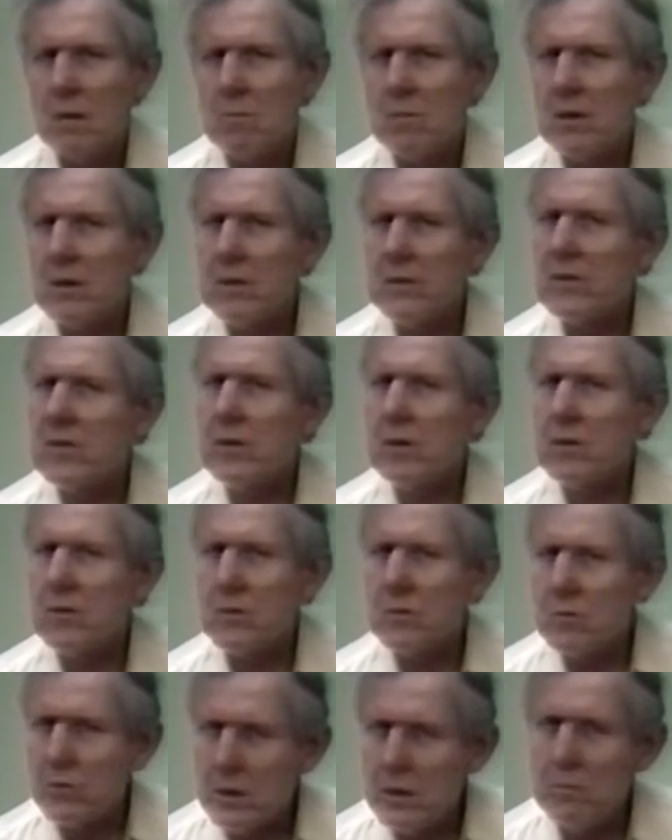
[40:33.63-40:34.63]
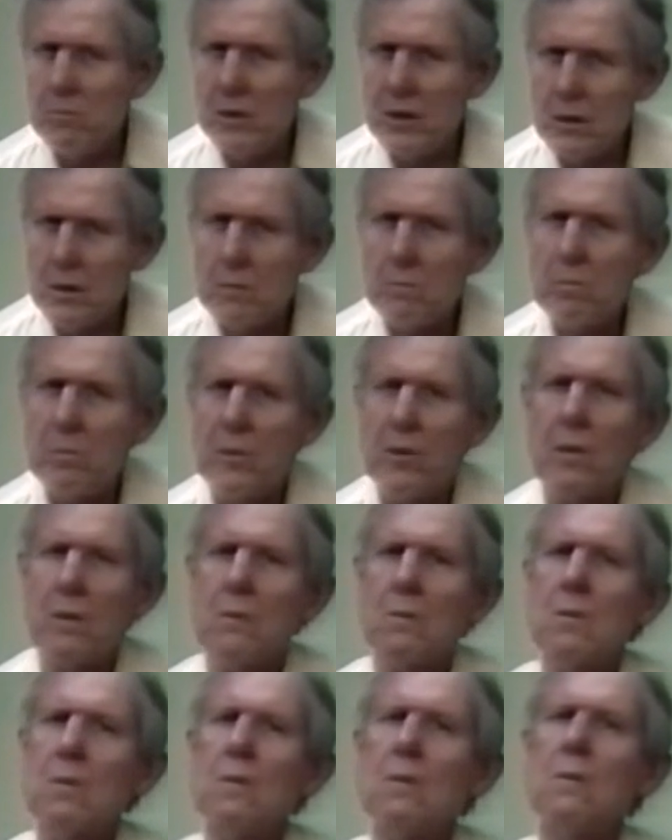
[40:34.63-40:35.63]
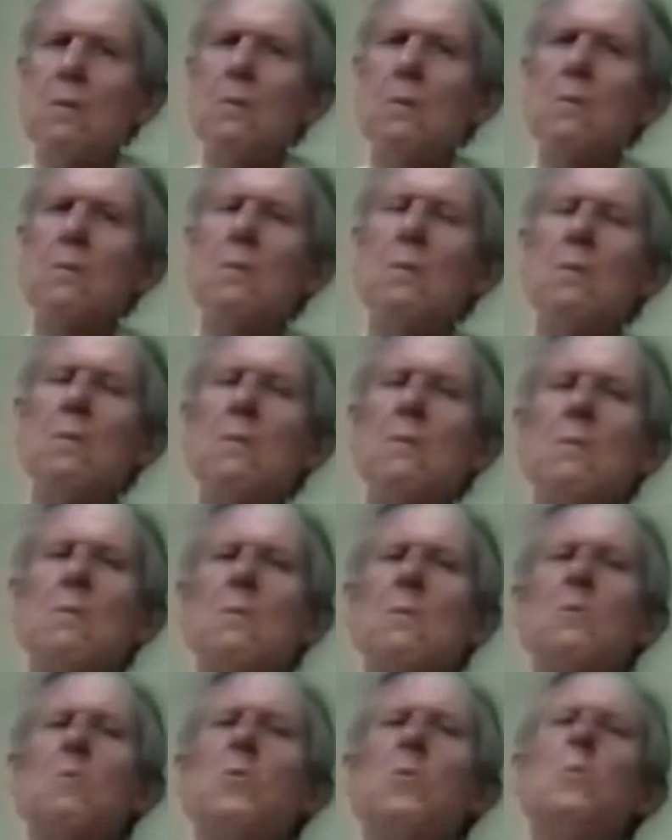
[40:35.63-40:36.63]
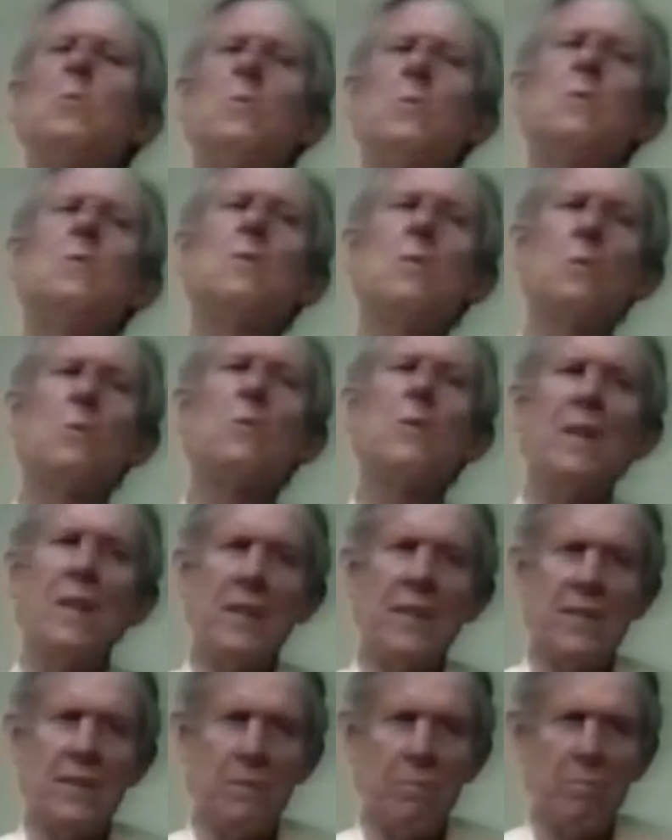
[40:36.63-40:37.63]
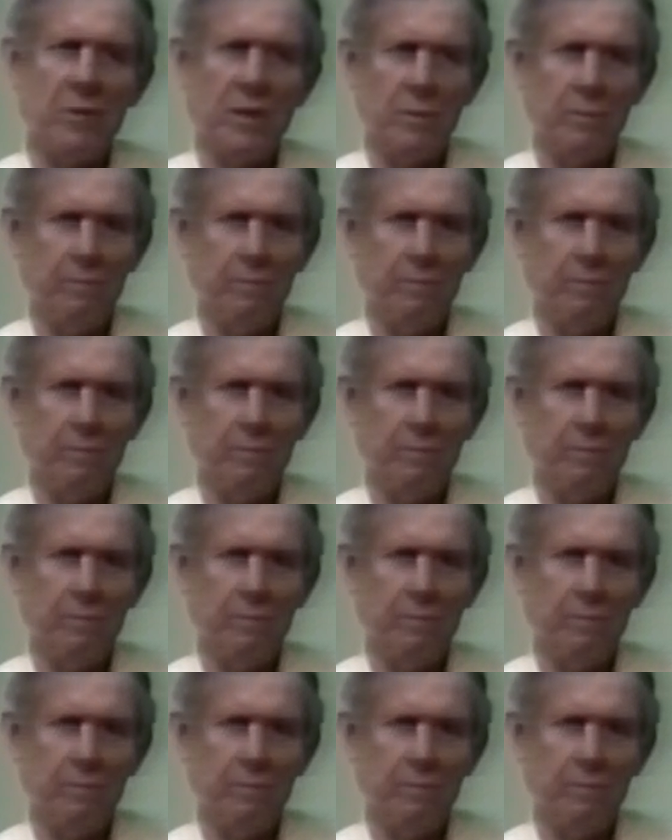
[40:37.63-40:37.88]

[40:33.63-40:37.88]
but it's extremely important truth to grasp,